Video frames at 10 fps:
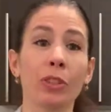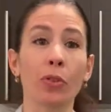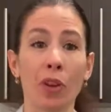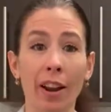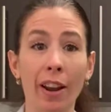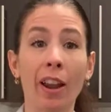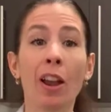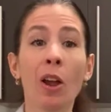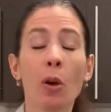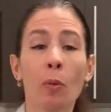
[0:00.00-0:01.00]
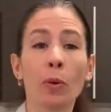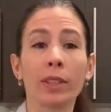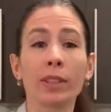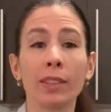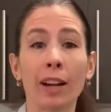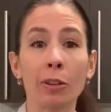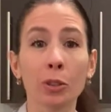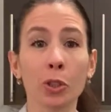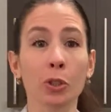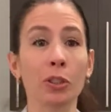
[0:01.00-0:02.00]
dry it with the towel,
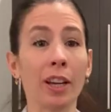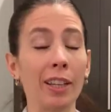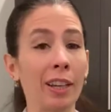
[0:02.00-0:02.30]
so that